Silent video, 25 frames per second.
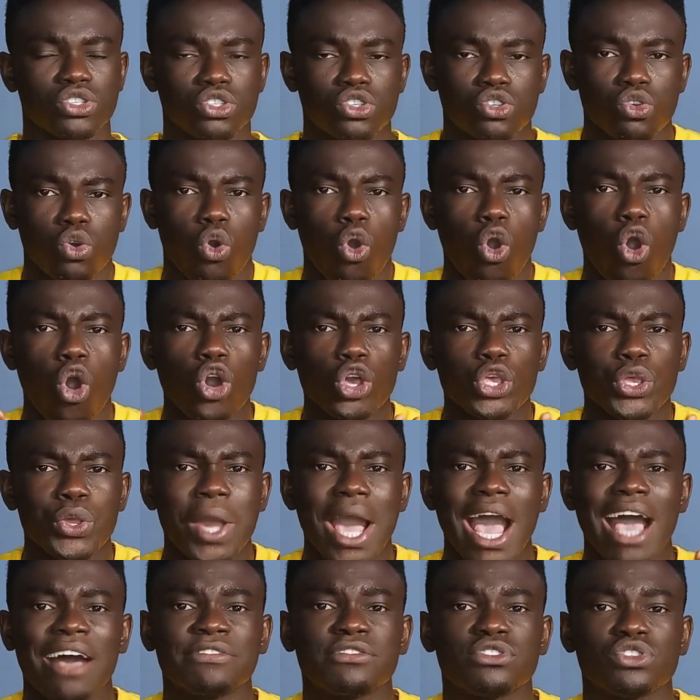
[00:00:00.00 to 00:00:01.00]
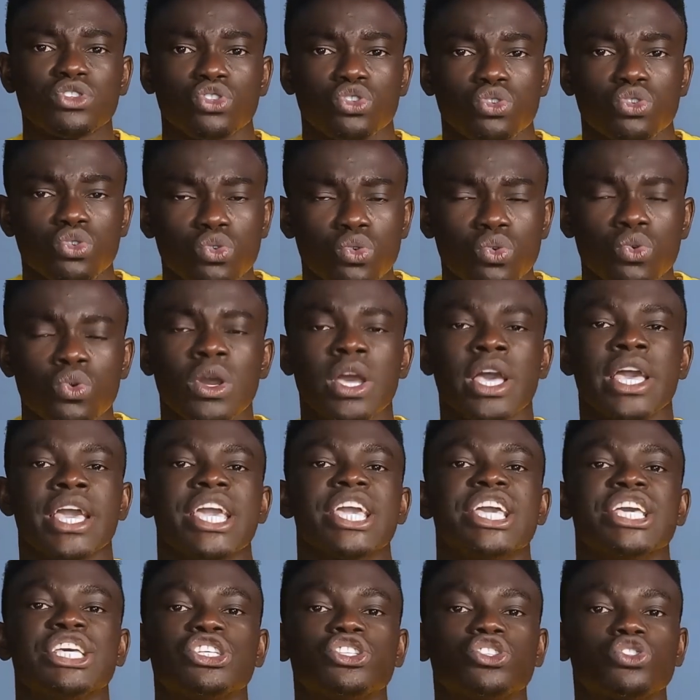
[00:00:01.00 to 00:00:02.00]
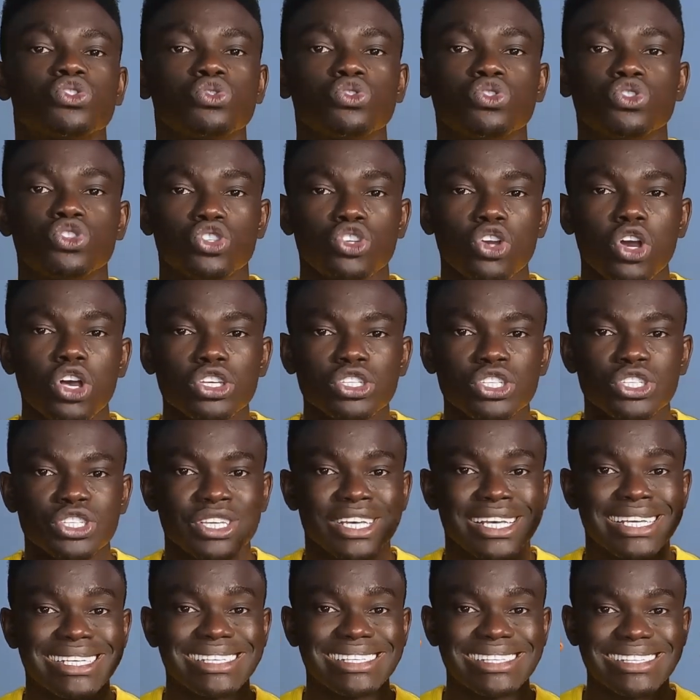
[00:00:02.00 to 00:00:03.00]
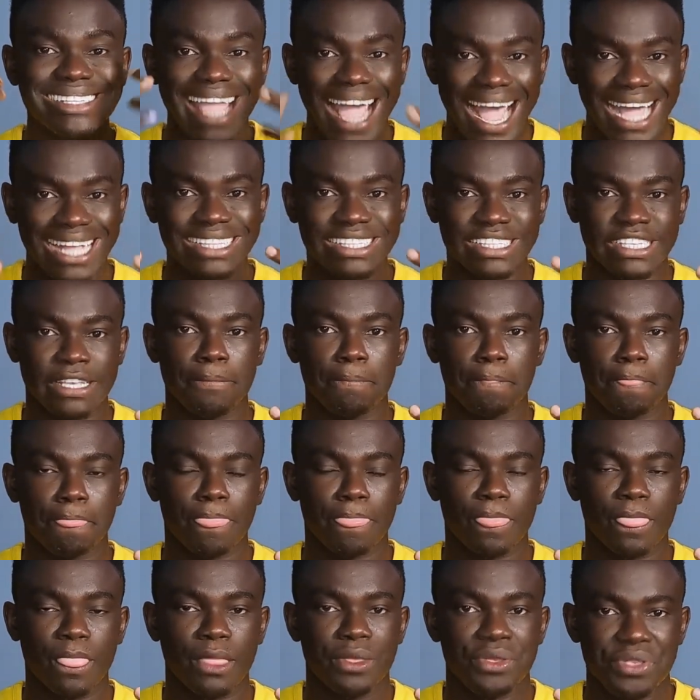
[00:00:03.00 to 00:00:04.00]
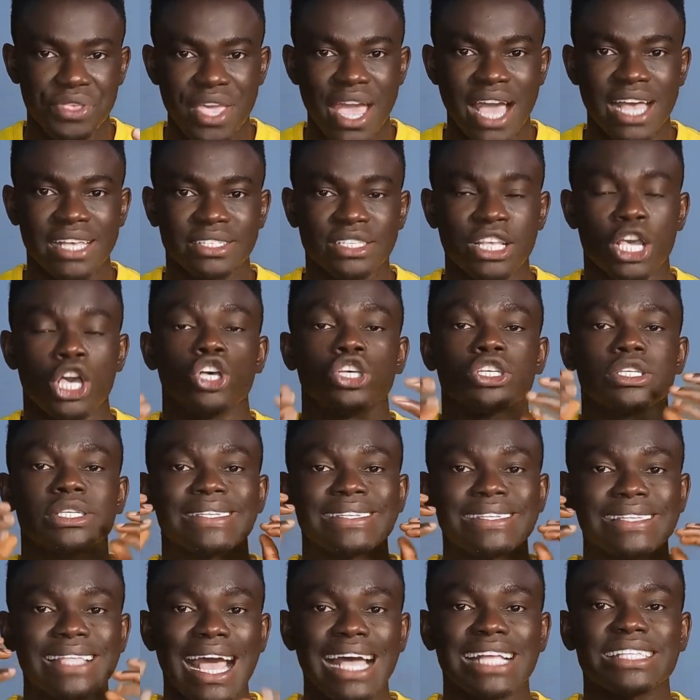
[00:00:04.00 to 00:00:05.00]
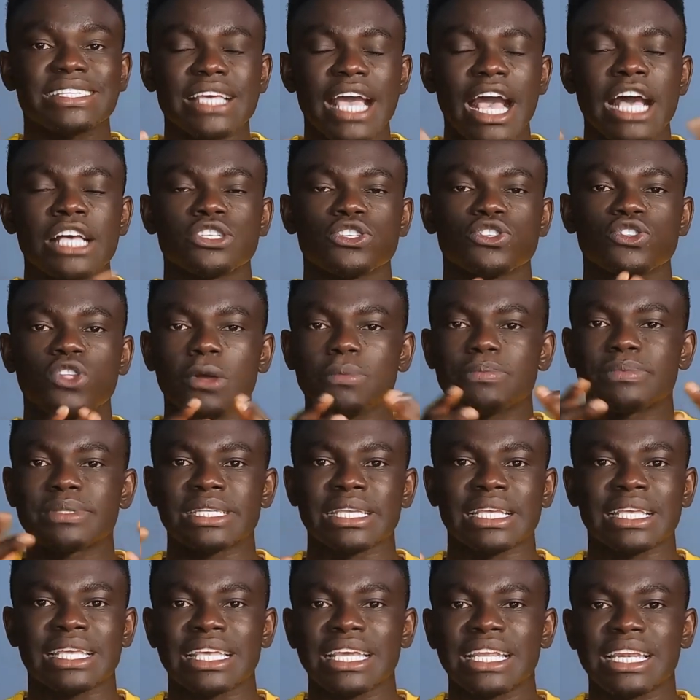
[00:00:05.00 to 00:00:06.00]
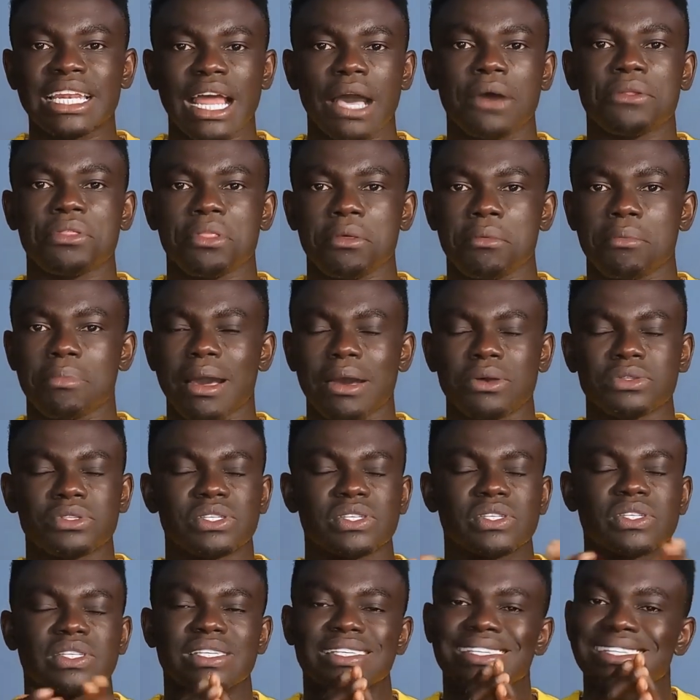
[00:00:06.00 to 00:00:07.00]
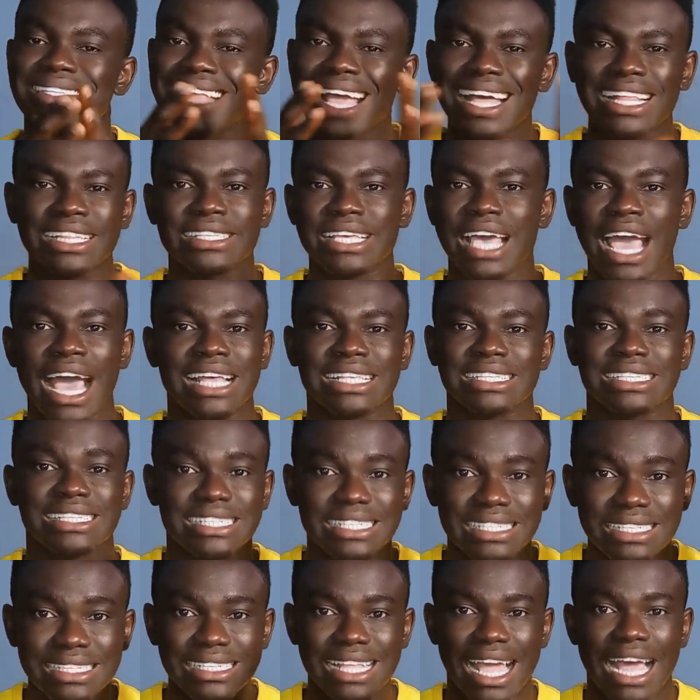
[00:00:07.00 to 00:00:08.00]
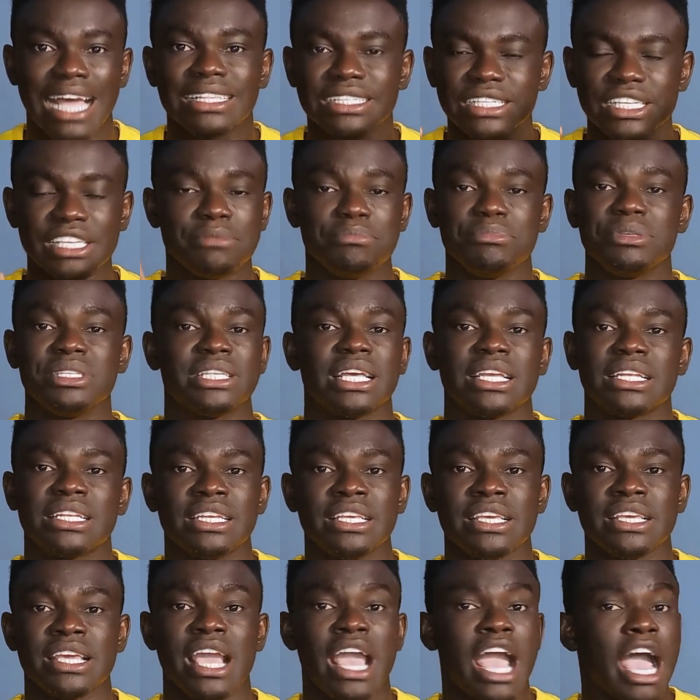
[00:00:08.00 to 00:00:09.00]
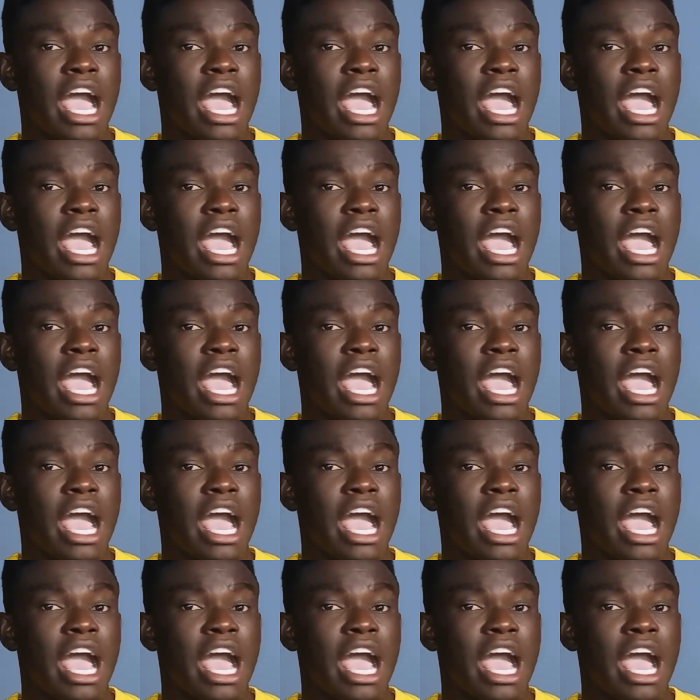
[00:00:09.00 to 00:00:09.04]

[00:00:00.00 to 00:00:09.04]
So all you have to do is to just start. Yes, start and stop thinking loud about it. Start and start immediately.